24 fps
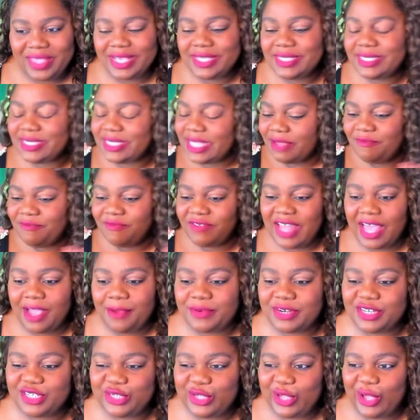
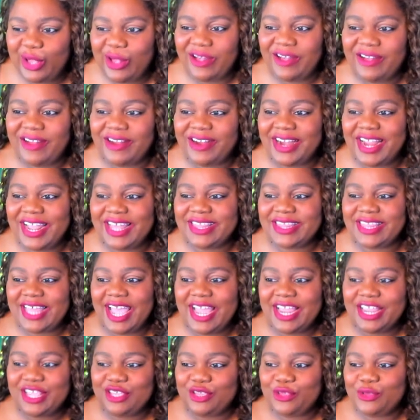sunflowers are, and
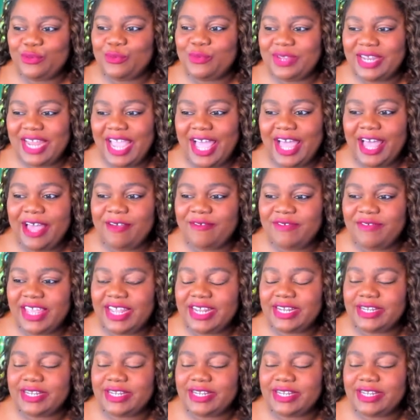that you would have like